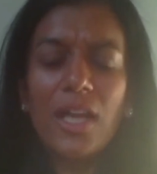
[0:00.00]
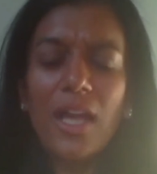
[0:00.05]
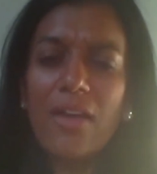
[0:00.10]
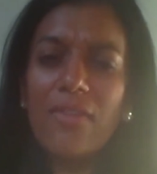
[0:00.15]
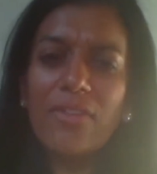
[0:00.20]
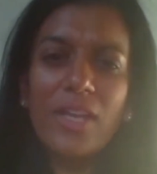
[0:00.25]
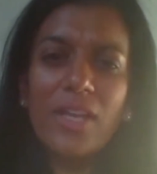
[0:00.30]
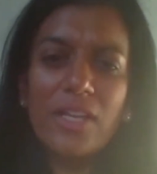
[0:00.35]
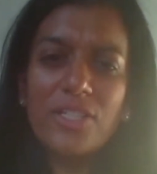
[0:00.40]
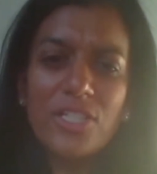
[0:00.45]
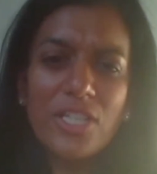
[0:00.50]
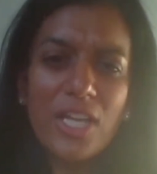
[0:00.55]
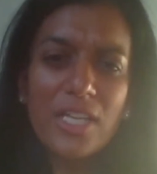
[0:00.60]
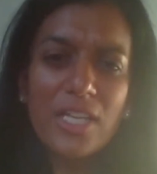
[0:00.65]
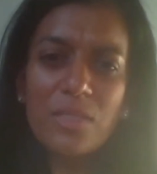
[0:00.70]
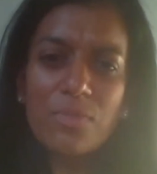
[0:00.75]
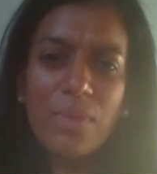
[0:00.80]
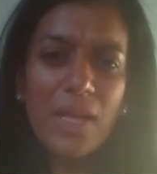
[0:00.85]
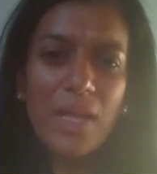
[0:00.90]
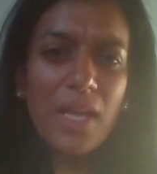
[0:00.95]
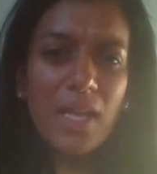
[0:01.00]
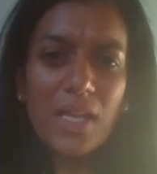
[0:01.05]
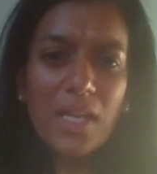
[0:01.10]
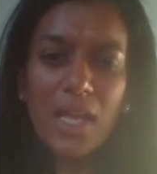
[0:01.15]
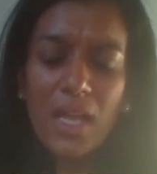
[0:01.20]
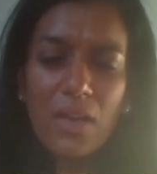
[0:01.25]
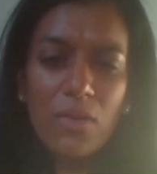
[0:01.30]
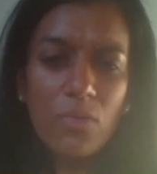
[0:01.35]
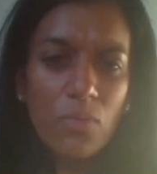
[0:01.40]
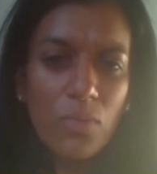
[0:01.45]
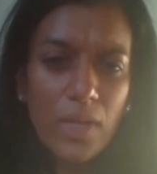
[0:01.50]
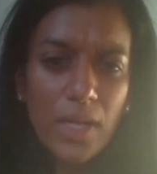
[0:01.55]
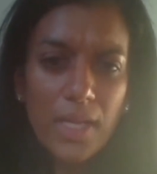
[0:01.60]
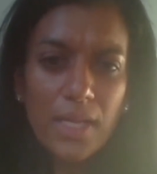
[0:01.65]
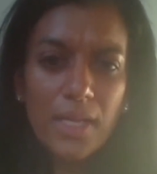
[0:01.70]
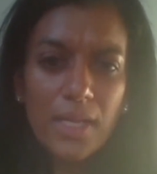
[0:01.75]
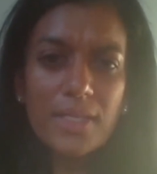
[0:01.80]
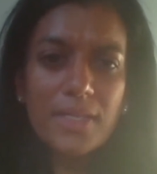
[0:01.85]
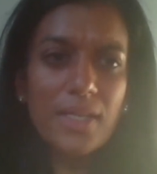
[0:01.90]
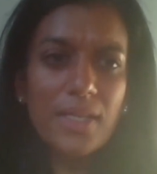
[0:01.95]
I haven't had chest pain in
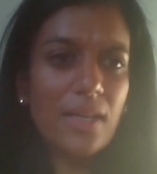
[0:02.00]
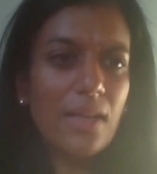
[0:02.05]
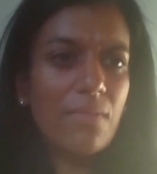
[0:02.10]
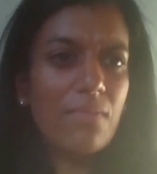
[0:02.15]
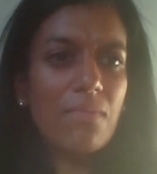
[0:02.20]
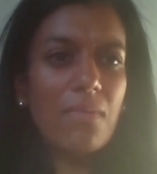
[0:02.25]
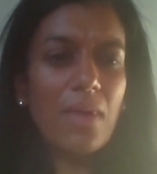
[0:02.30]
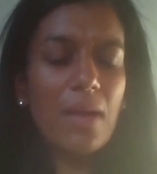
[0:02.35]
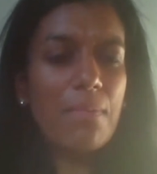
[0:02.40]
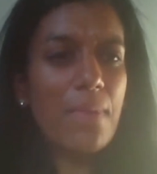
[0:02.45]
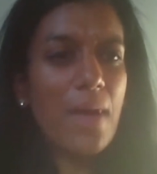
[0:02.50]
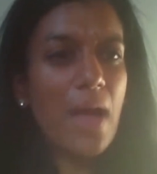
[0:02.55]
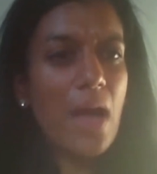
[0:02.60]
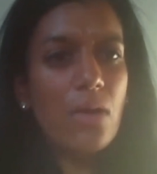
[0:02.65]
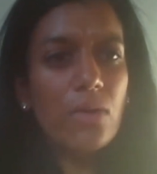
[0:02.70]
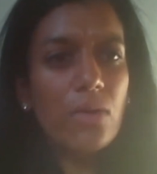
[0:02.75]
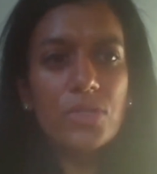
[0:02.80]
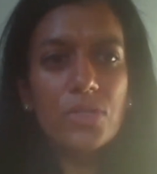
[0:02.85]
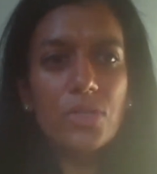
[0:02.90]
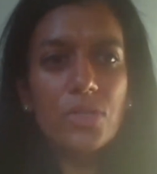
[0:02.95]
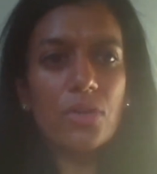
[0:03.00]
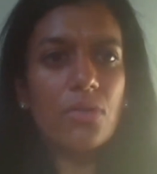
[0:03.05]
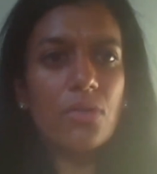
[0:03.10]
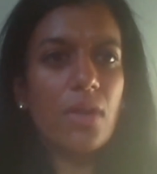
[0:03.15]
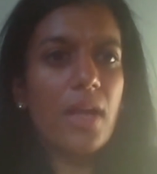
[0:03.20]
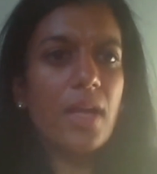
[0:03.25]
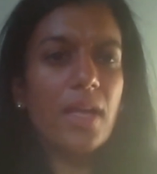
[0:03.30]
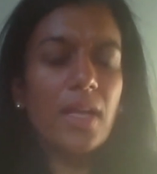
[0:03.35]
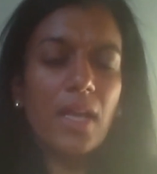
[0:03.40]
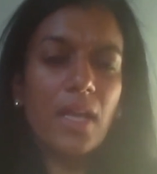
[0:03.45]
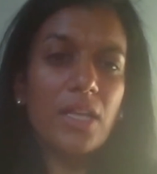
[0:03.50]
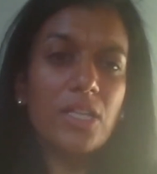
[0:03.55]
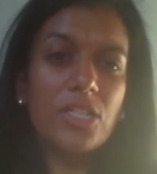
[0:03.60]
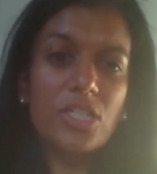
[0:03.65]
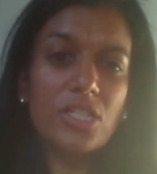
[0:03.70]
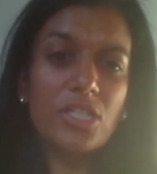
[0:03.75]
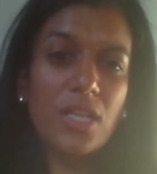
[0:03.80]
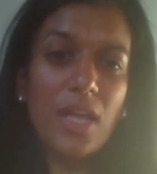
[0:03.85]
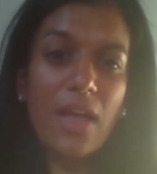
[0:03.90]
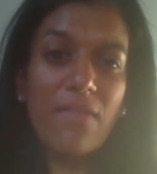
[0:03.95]
weeks, and my bowels are great. And I
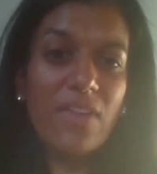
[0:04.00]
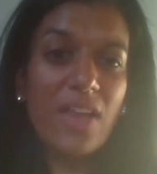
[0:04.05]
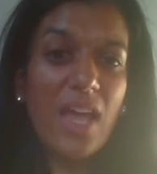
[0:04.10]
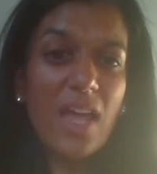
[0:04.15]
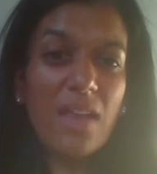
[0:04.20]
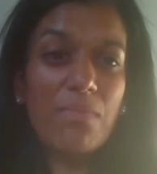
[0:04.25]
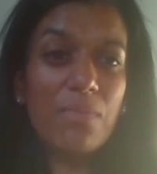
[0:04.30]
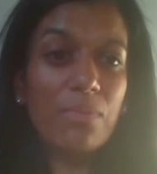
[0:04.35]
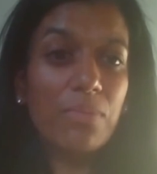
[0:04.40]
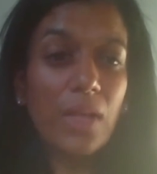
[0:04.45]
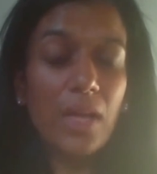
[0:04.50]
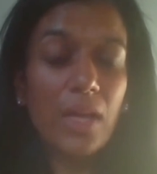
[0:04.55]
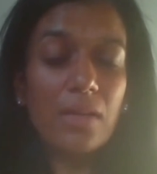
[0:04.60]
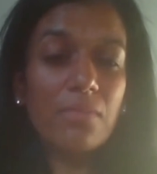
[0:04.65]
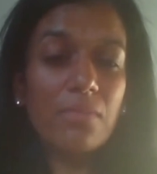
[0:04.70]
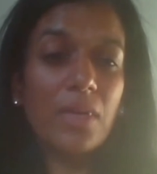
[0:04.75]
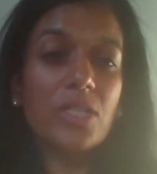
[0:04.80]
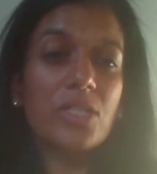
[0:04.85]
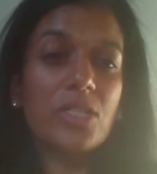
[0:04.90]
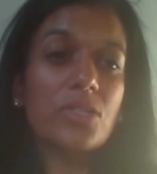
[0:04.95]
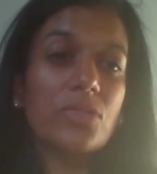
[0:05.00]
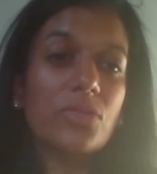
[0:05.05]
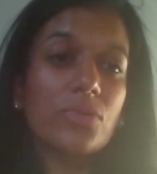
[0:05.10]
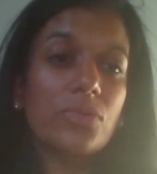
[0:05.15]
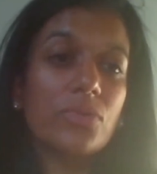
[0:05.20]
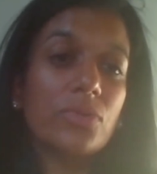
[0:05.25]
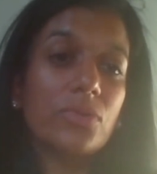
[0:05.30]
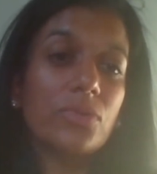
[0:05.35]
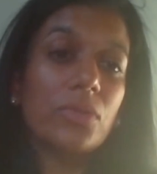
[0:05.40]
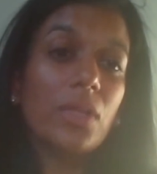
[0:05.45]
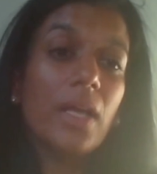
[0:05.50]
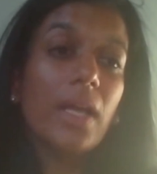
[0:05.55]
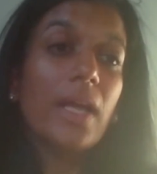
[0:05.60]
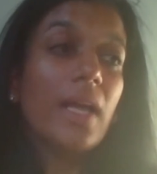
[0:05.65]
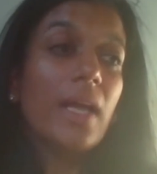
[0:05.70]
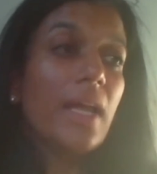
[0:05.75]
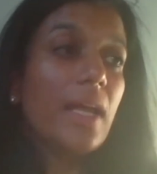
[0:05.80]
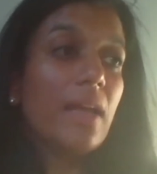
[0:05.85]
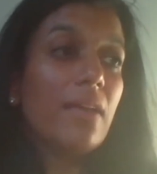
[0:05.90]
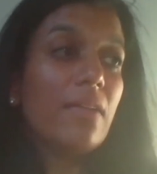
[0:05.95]
just haven't had blood in my stool,
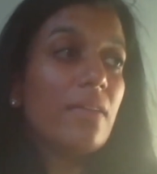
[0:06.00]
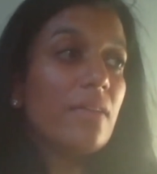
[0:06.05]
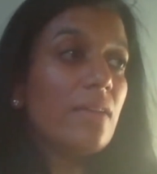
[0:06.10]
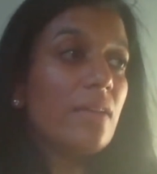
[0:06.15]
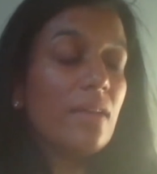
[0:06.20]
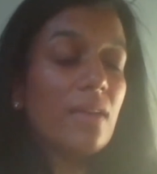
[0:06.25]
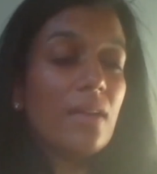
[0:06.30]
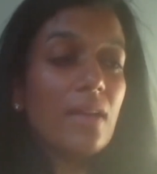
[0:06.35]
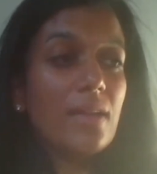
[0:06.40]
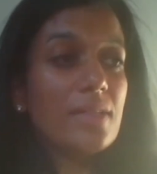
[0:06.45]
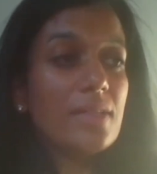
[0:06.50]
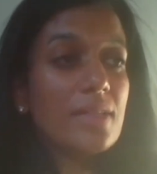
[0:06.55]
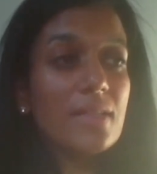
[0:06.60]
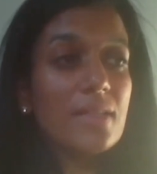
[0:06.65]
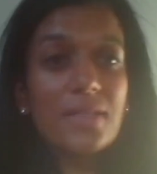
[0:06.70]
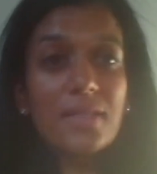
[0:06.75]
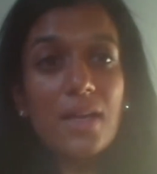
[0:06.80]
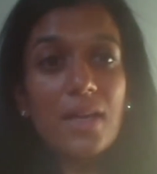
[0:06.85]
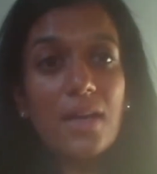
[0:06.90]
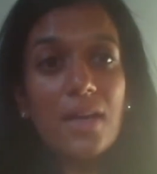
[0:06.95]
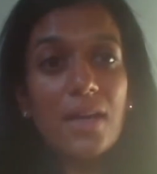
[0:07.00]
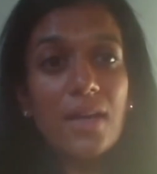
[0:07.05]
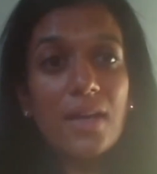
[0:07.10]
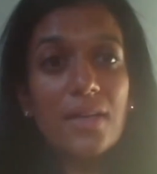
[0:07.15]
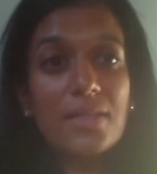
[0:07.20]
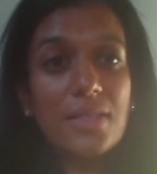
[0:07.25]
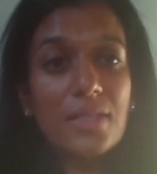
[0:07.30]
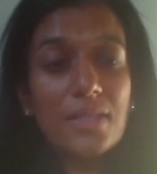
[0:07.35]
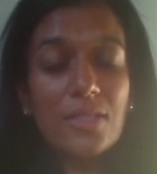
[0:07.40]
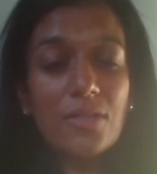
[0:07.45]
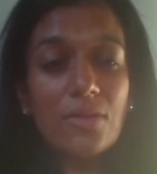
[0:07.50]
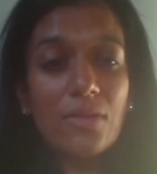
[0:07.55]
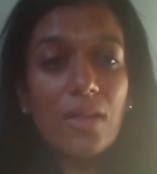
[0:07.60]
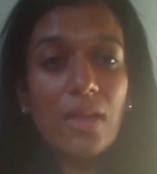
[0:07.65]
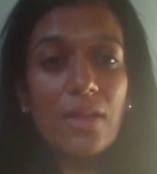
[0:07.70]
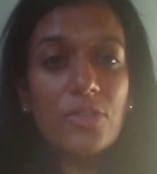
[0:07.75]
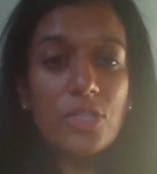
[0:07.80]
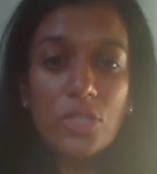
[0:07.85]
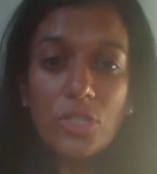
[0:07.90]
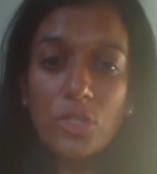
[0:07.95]
and since
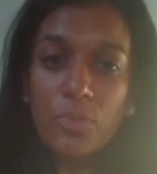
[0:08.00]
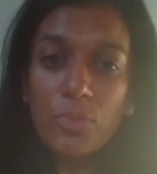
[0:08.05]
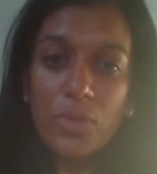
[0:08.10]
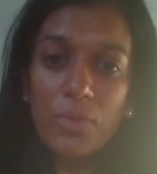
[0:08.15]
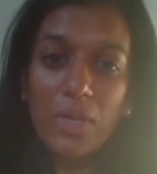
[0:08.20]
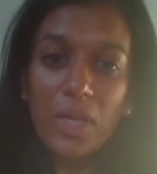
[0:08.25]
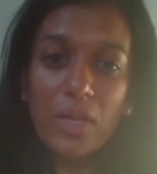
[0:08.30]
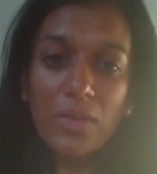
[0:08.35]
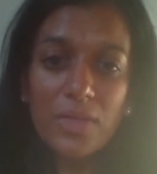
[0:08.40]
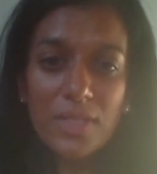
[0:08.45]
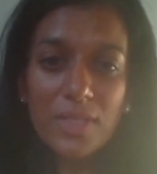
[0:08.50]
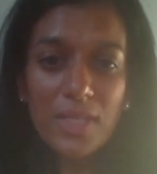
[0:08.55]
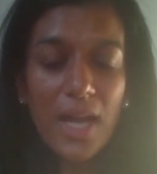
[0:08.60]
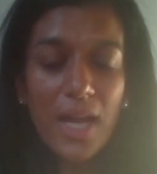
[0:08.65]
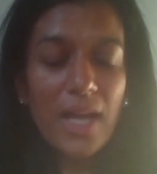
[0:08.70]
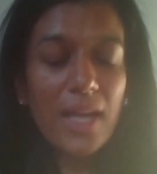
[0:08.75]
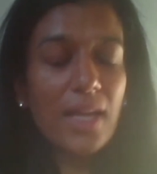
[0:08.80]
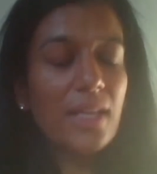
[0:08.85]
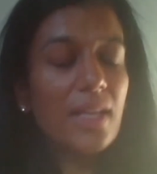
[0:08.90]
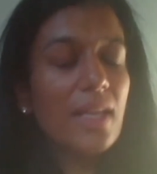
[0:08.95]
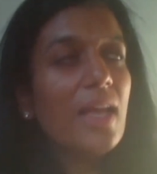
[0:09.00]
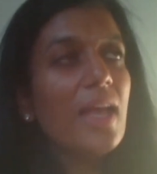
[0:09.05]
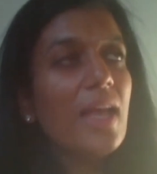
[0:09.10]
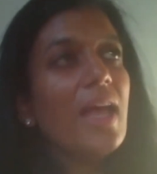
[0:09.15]
you put me on this diet.